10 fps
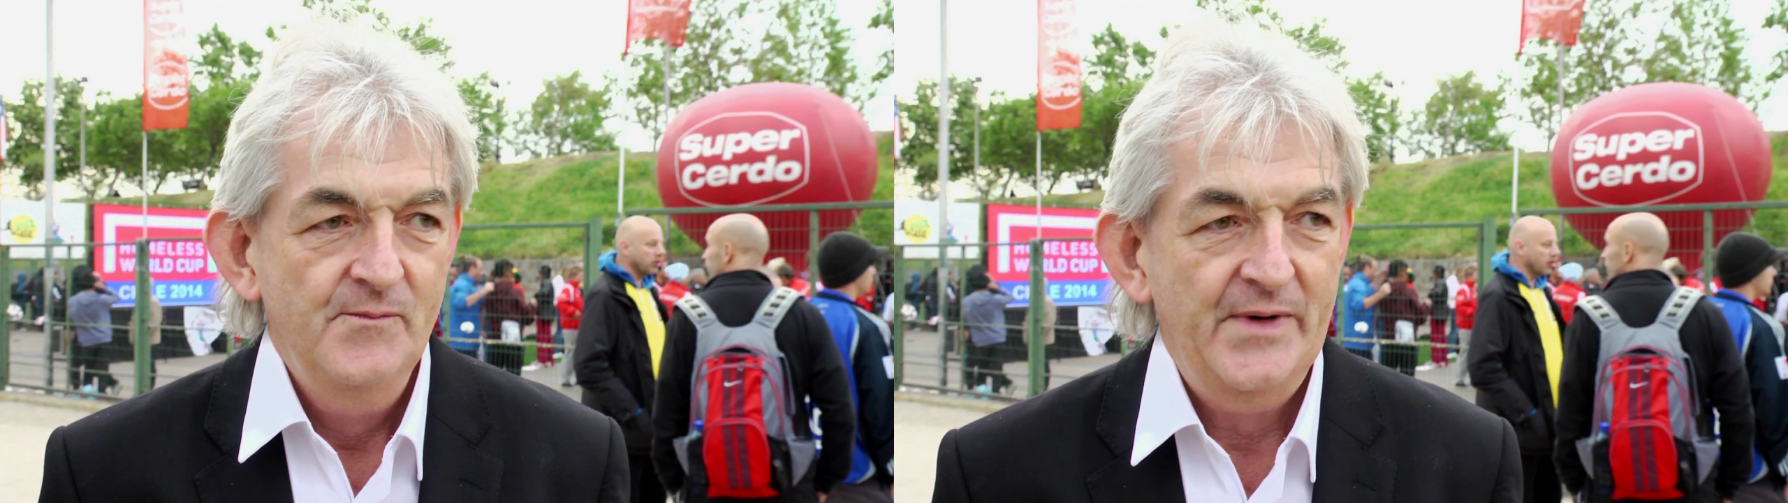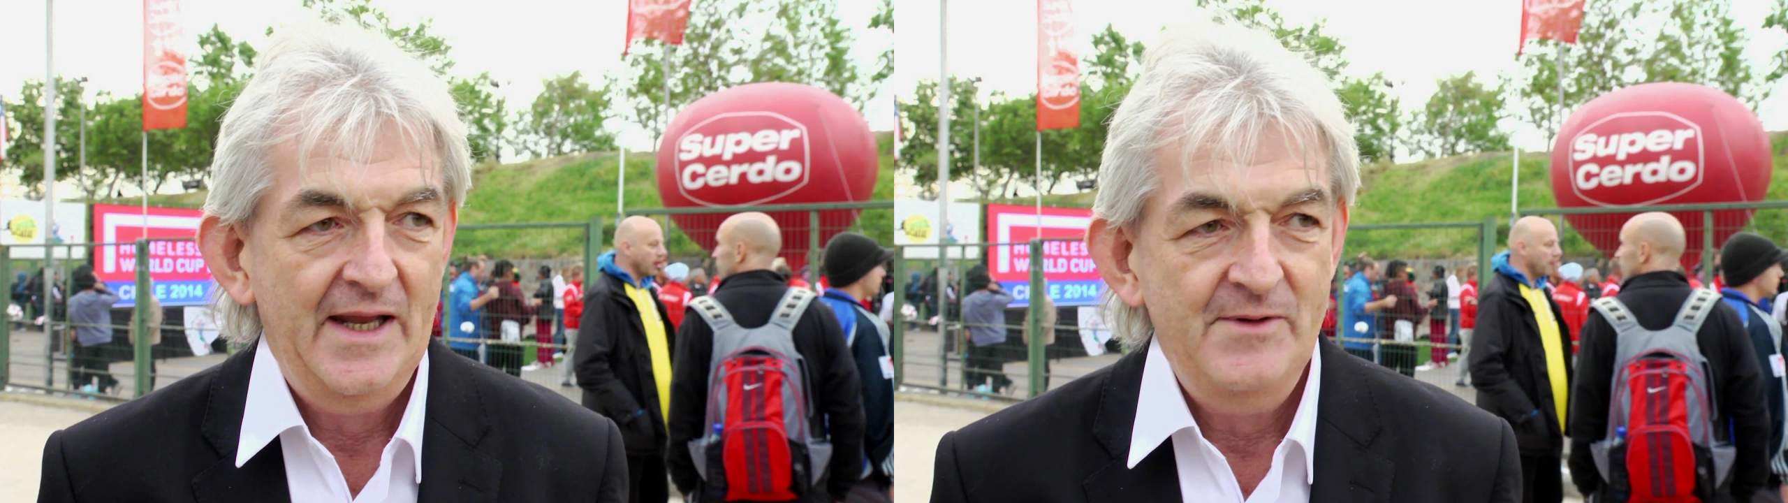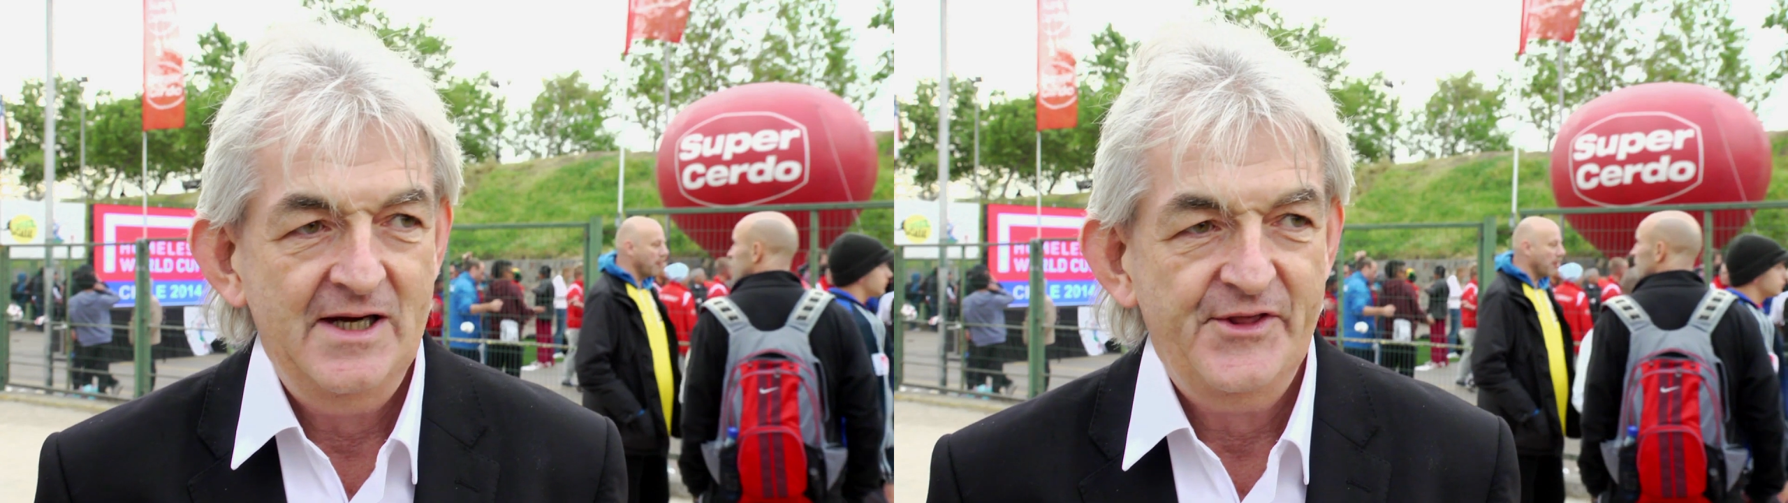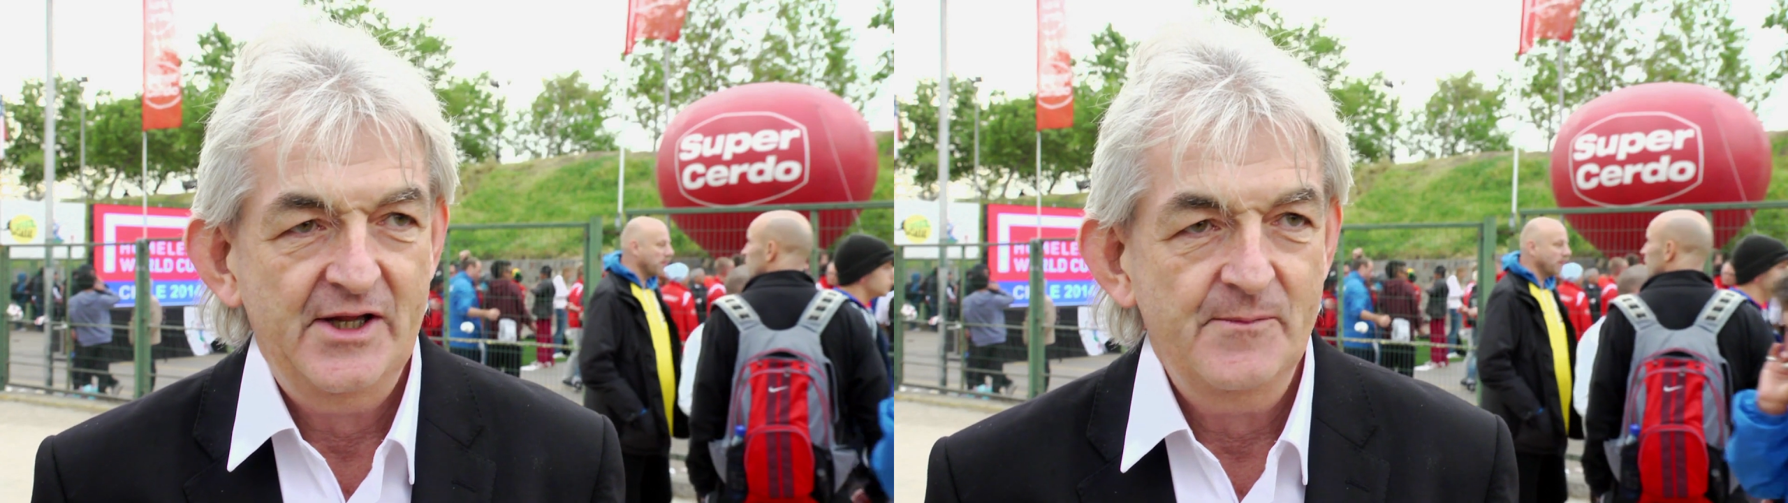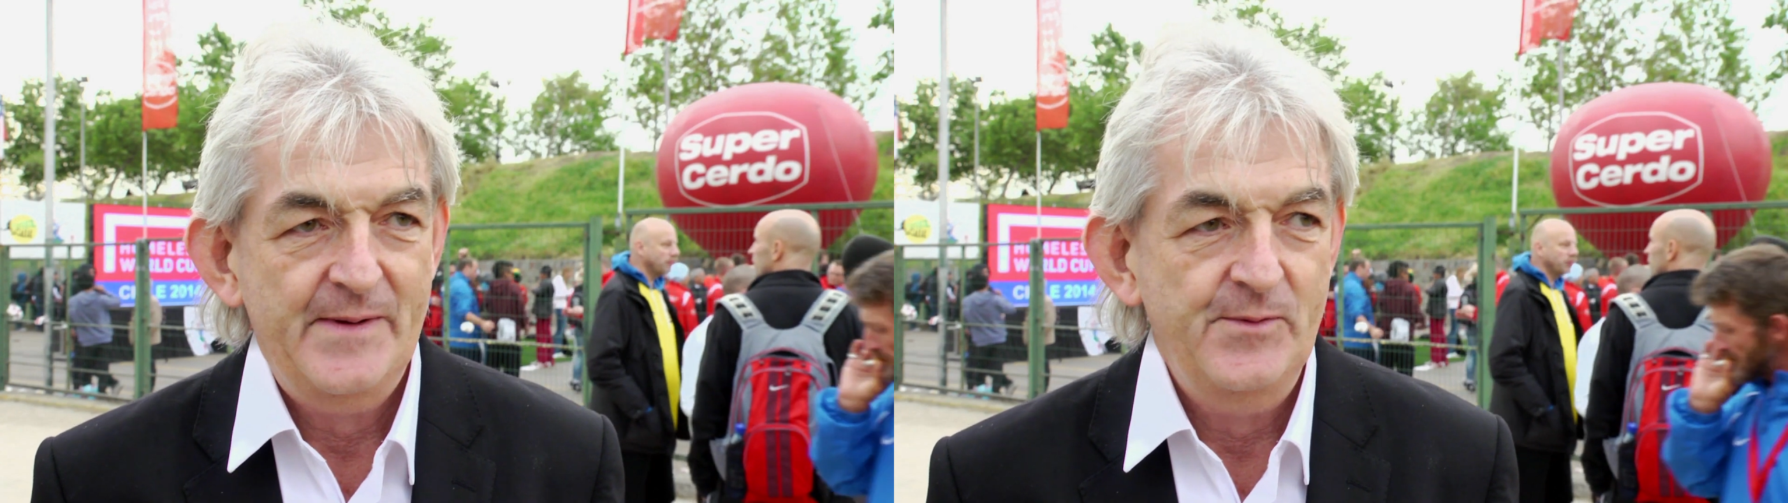But I mean, I
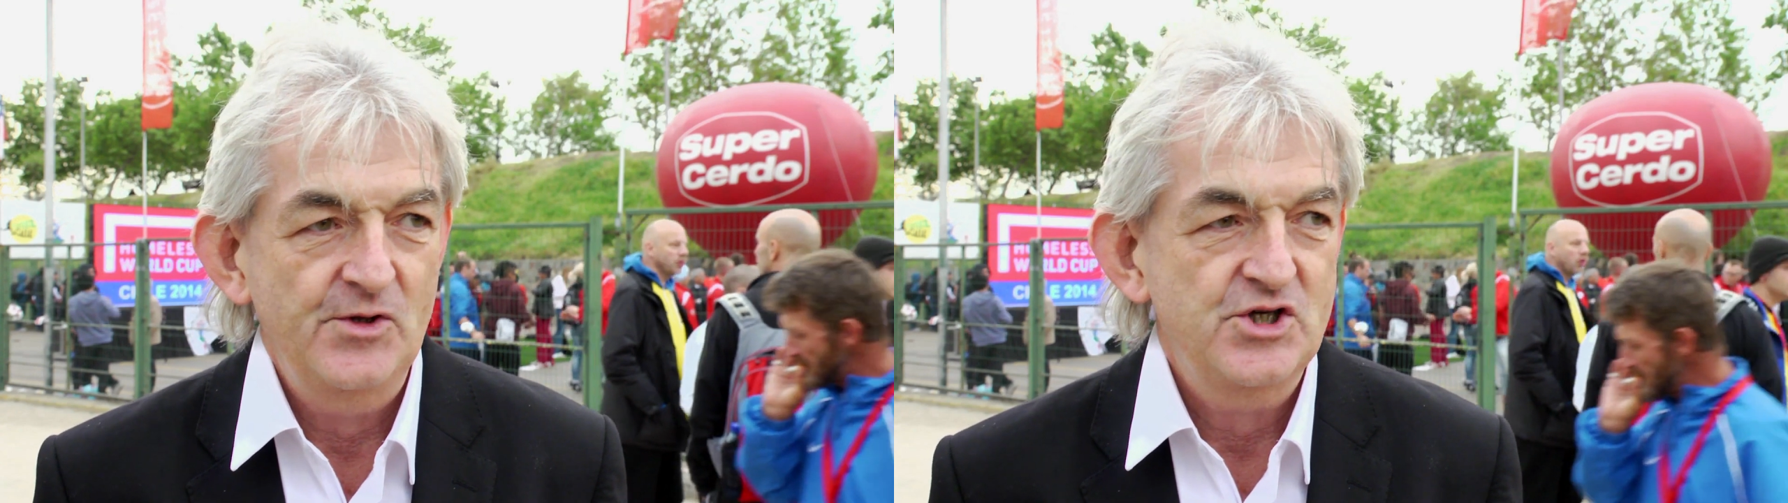think the people